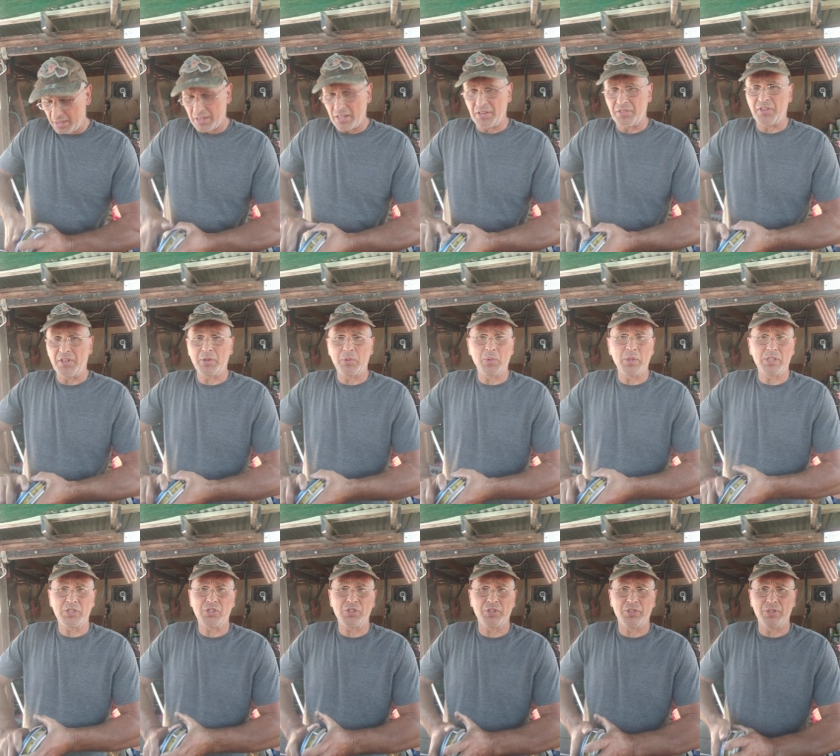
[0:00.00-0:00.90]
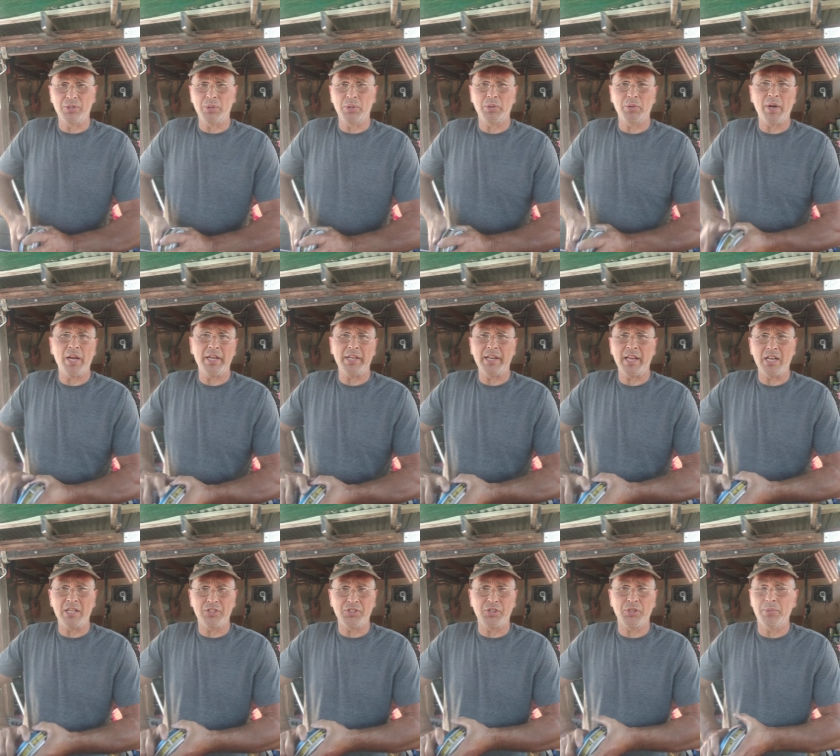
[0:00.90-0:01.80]
that think what you're doing right
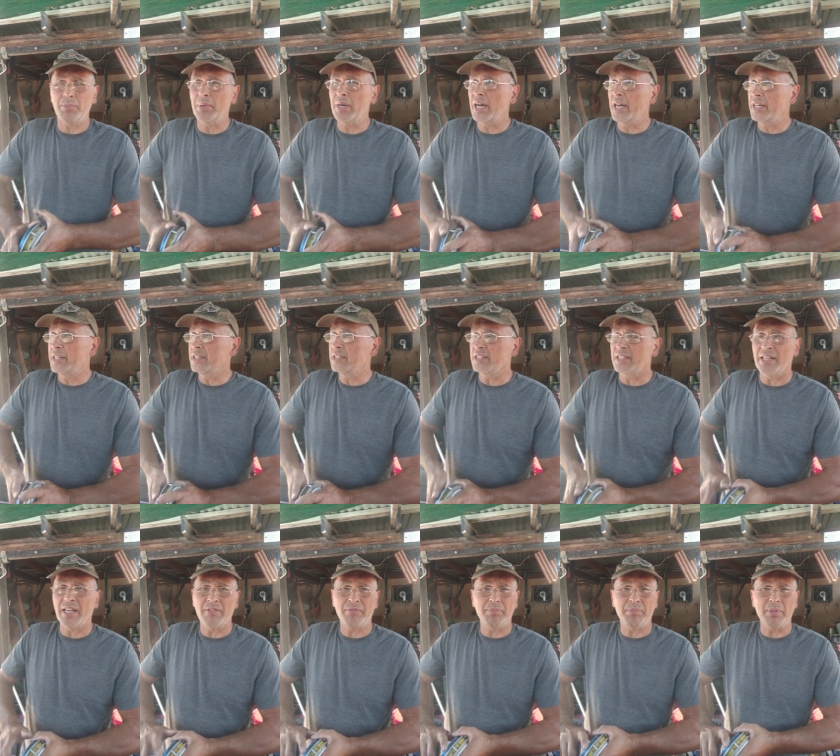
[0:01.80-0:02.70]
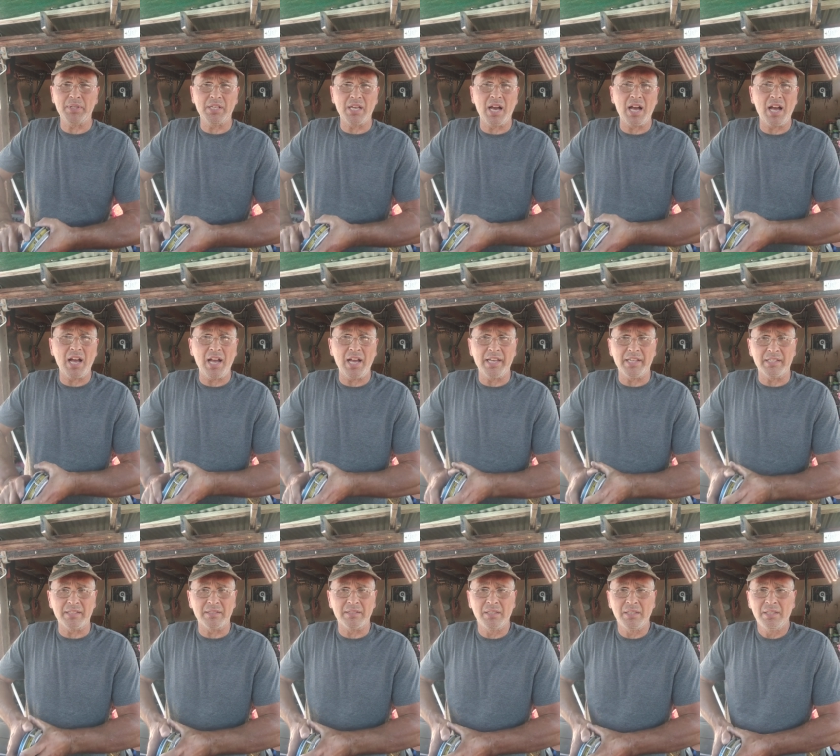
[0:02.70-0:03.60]
now, Joe Biden and
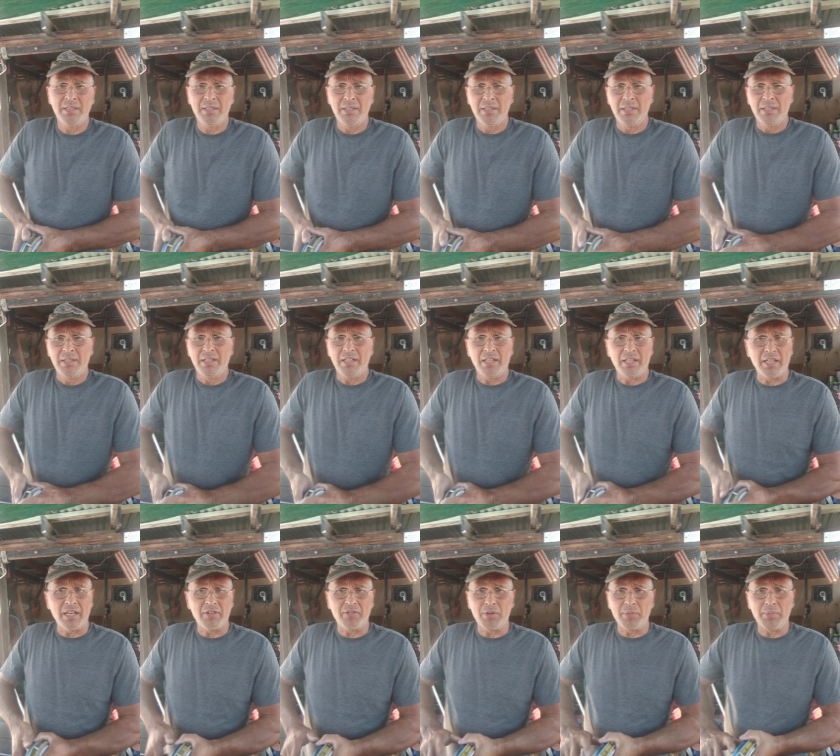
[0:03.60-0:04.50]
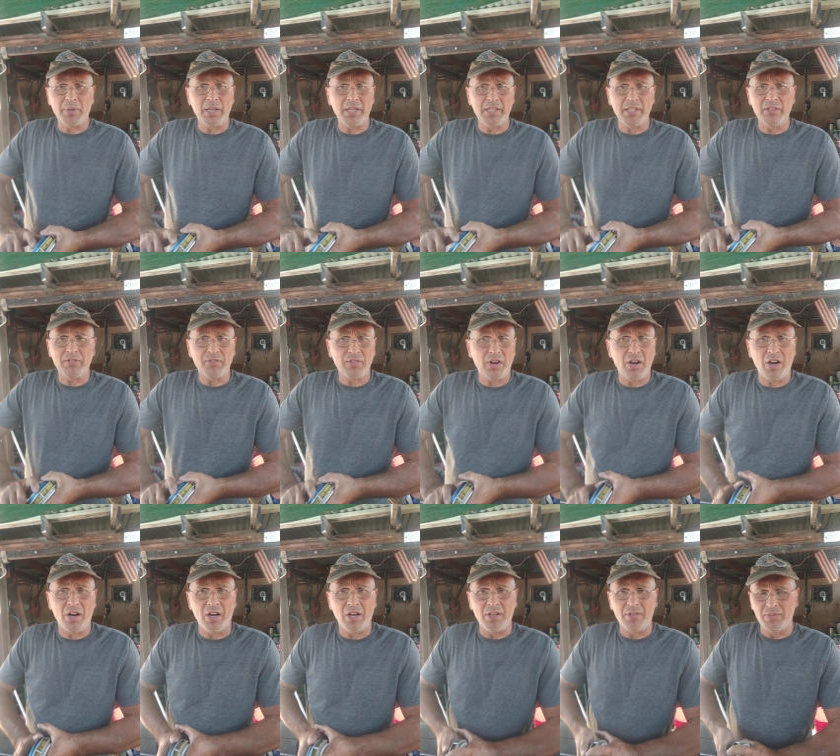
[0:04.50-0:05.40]
FBI and everybody
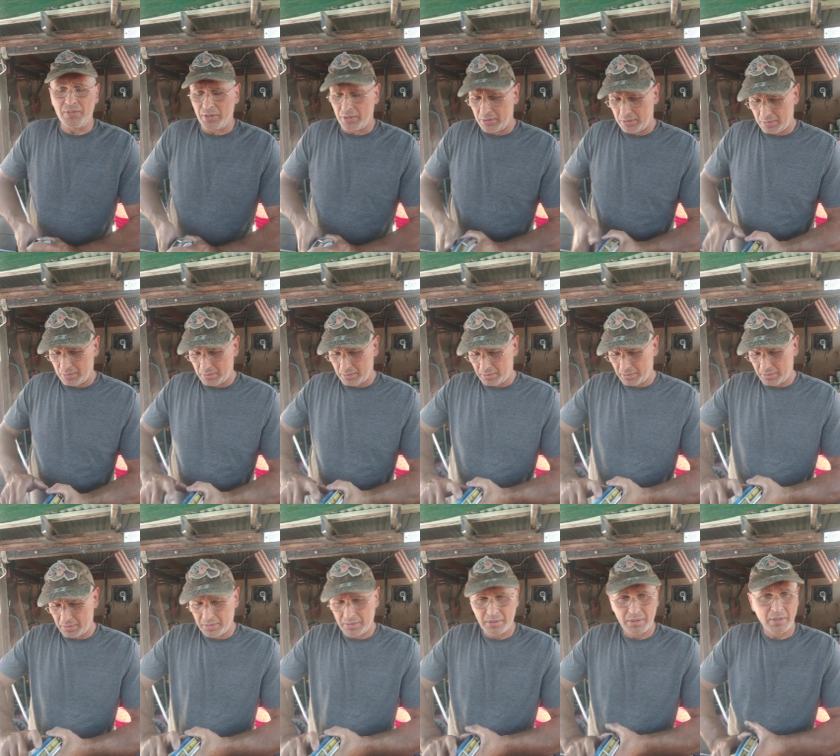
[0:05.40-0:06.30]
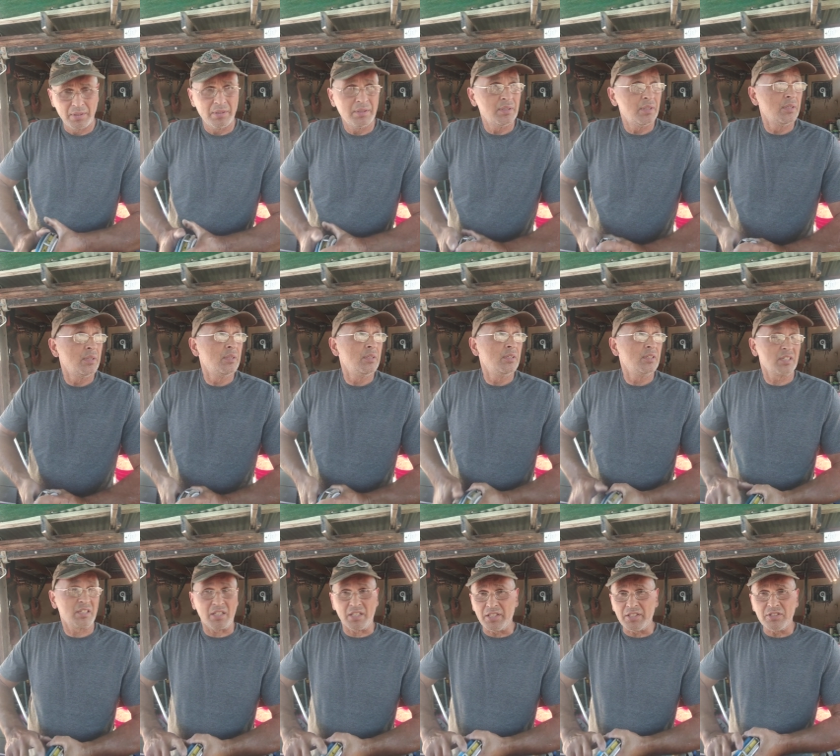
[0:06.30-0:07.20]
involved,
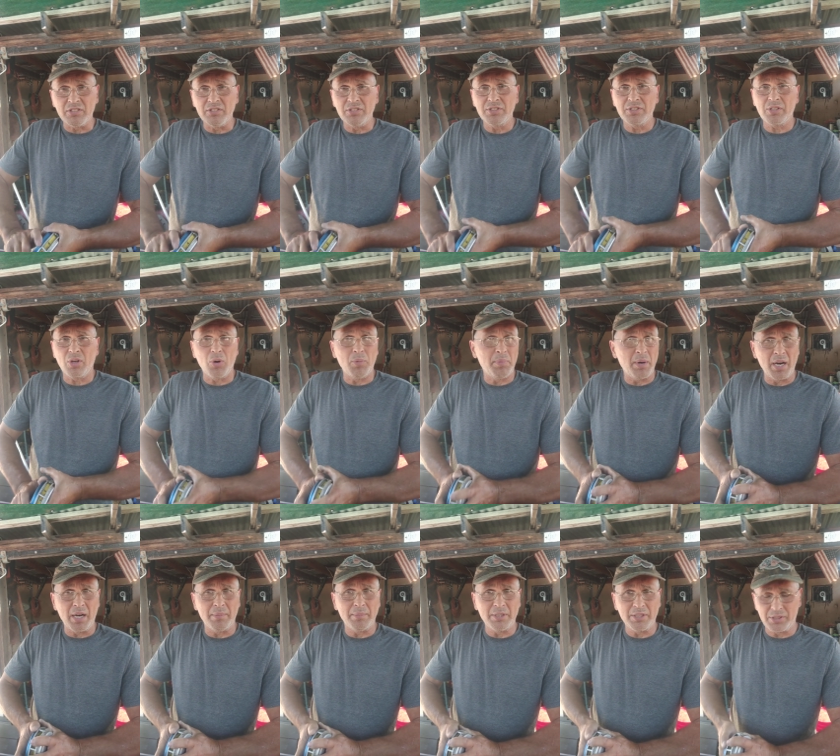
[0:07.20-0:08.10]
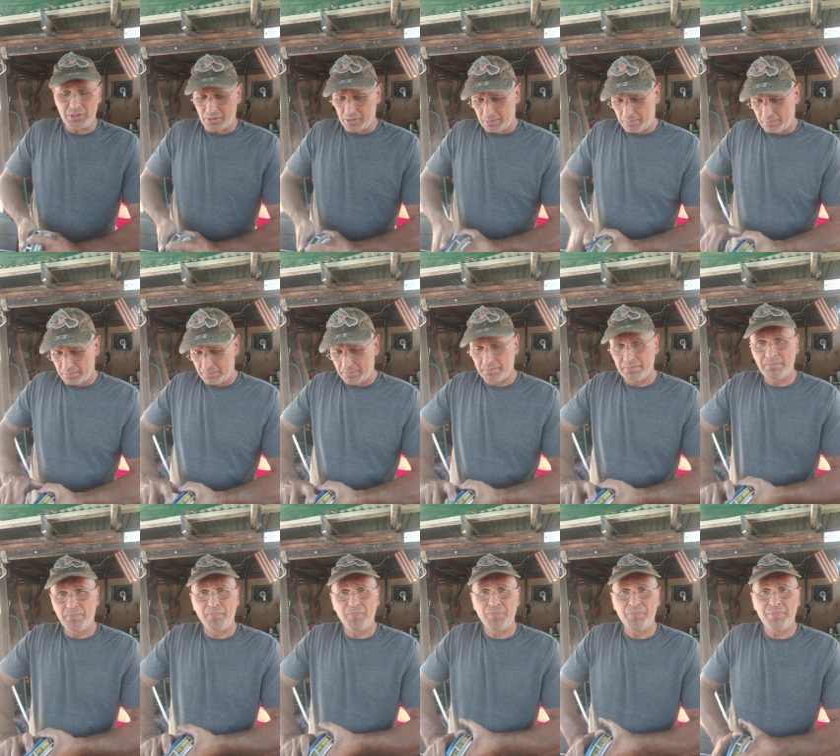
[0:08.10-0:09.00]
Clintons, Obamas,
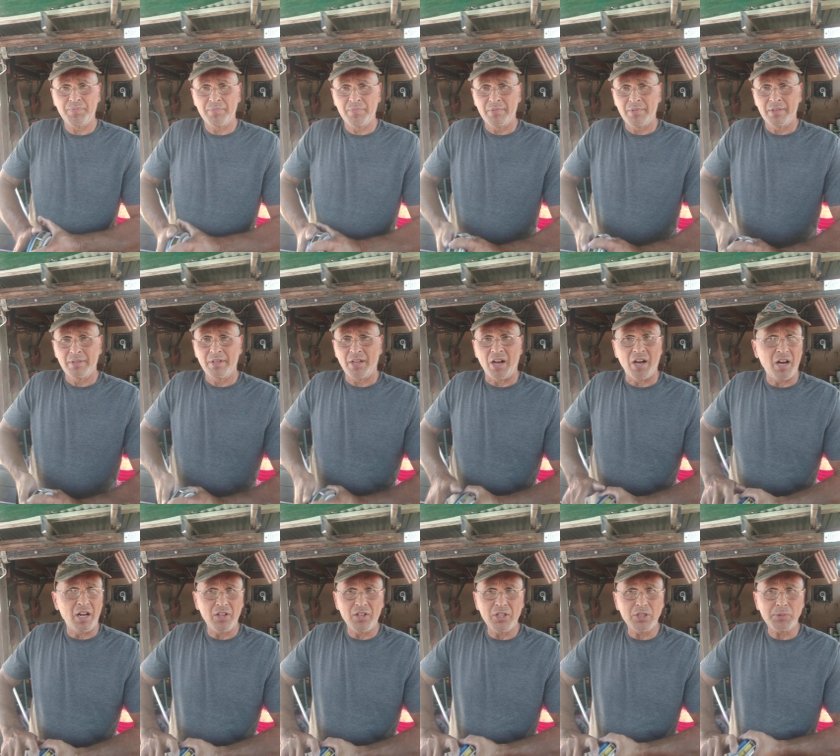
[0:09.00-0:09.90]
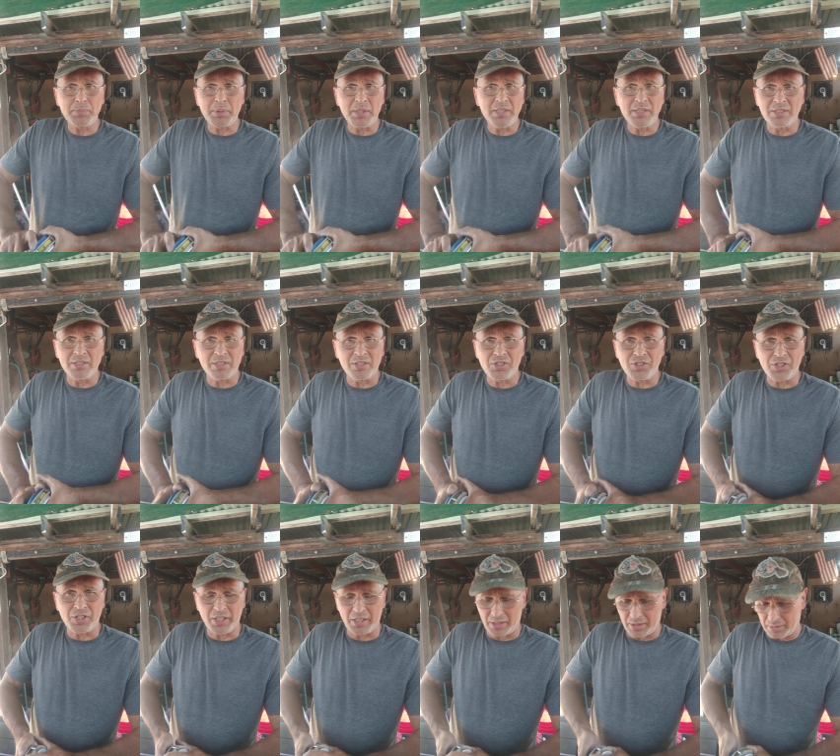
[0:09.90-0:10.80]
all those pieces of
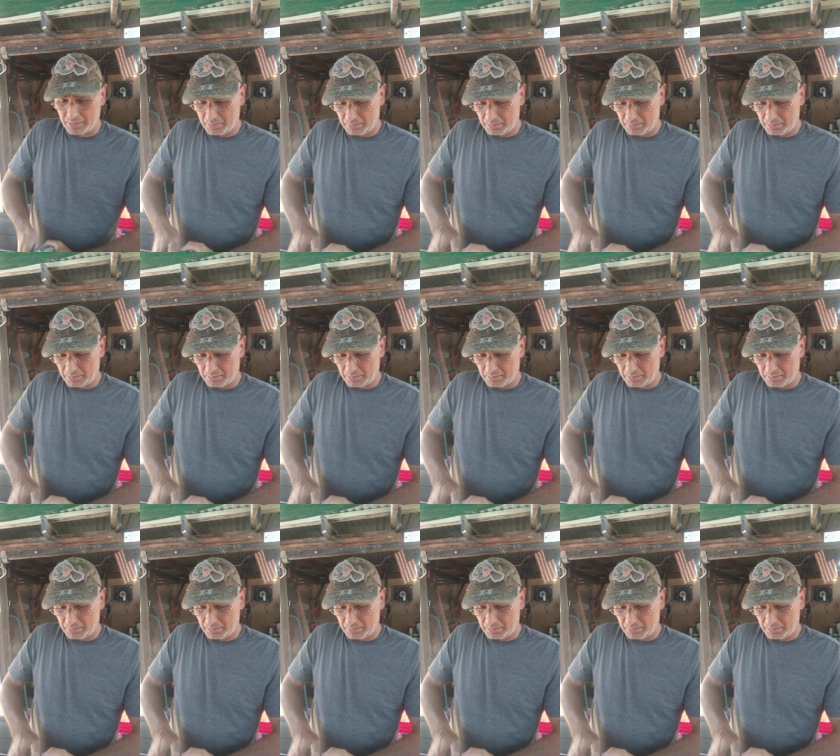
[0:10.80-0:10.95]
shit,